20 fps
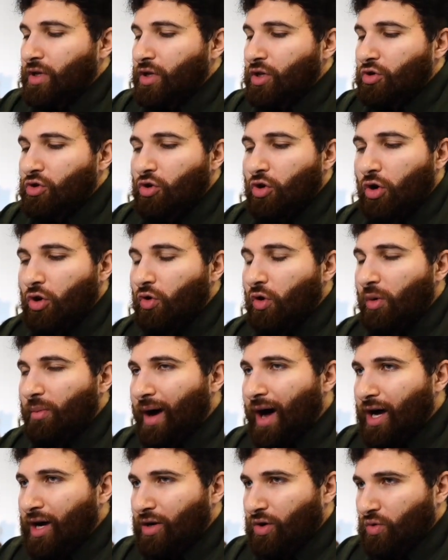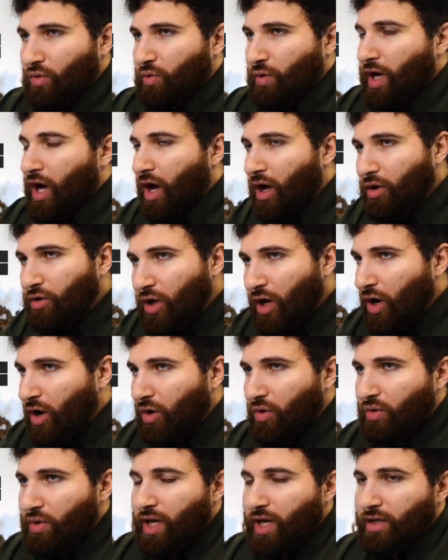You go to a MAGA, we all
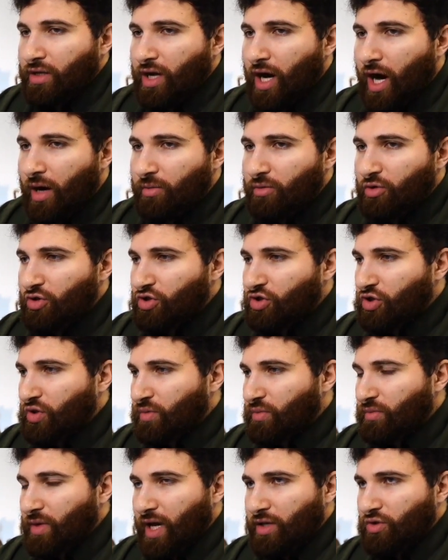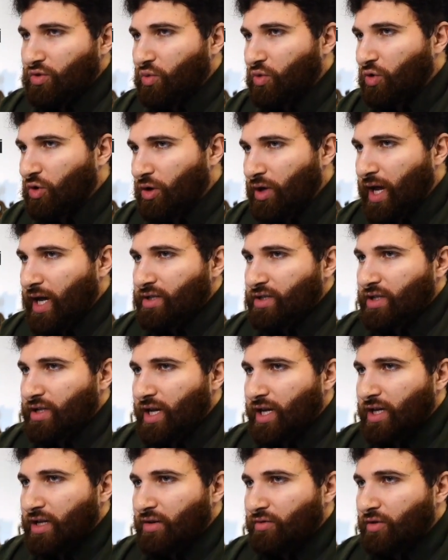know that communism as a word has a
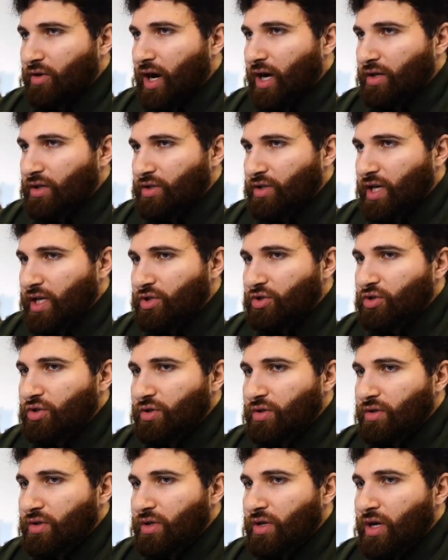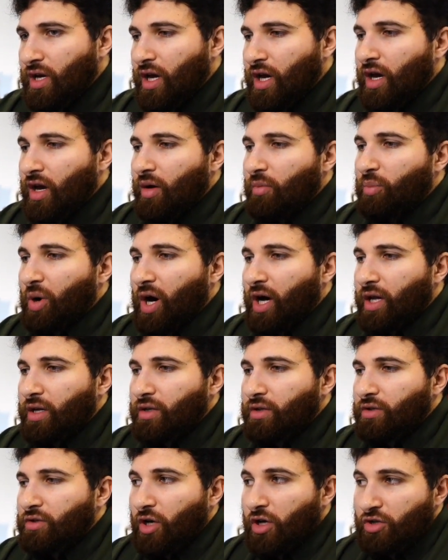negative connotation.
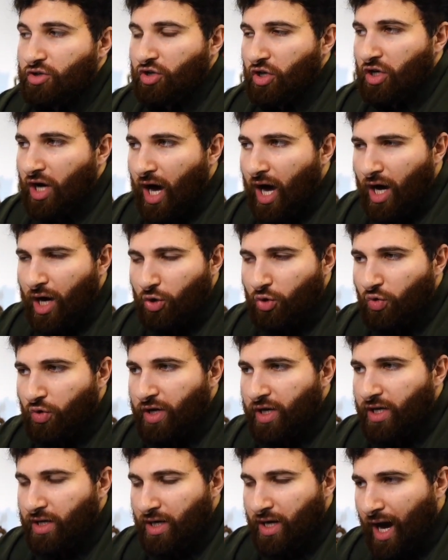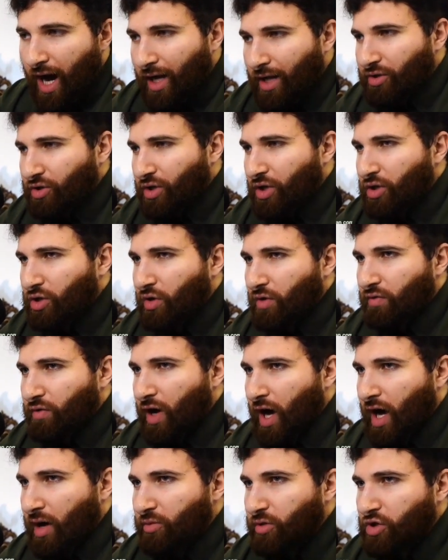But does the concrete content of
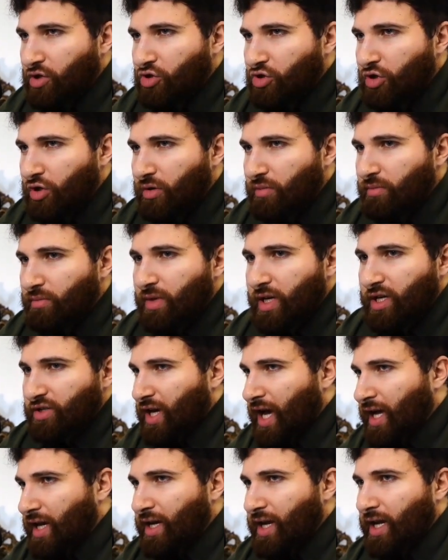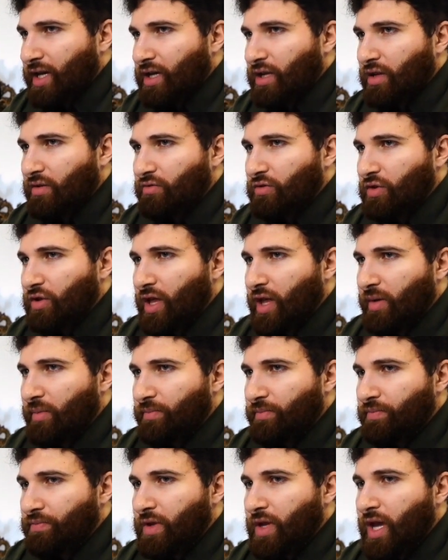communism, is that negative to
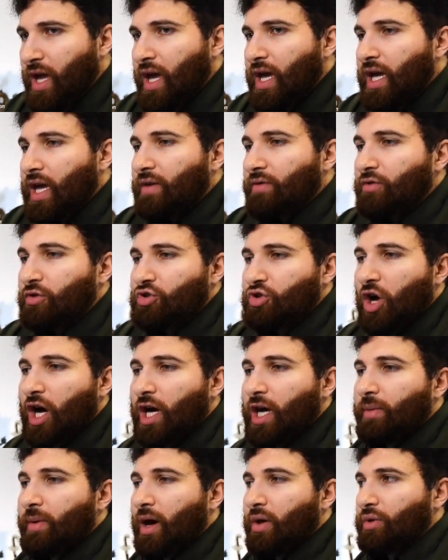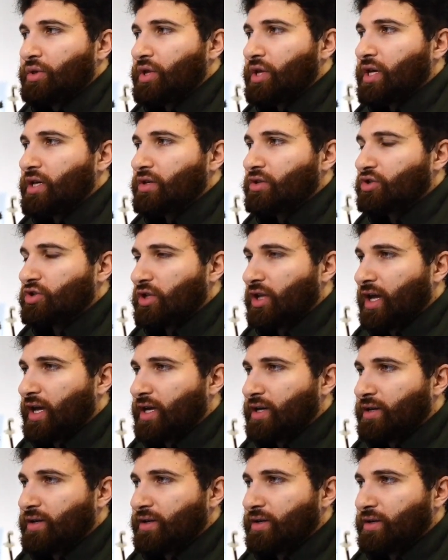them? If you talk about things
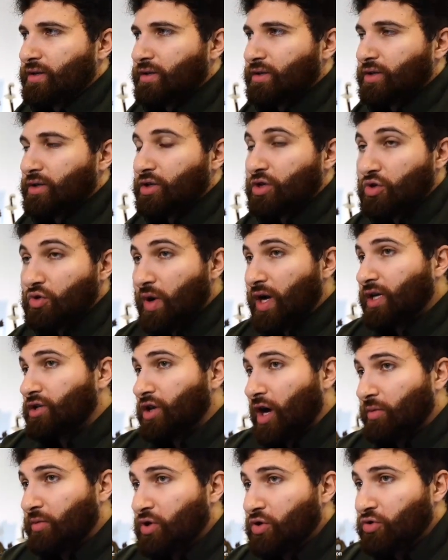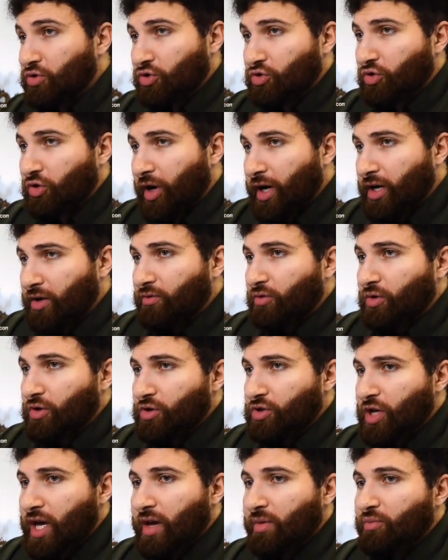like the UAW strike, for
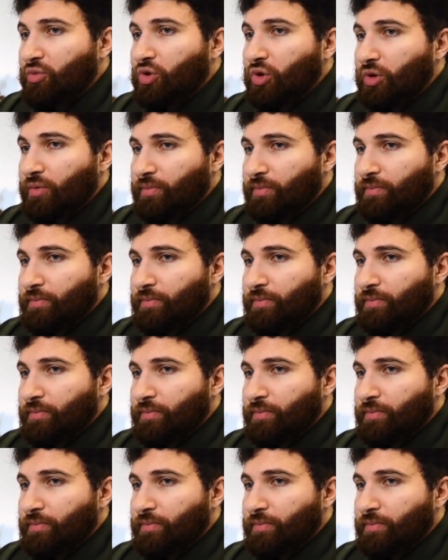example,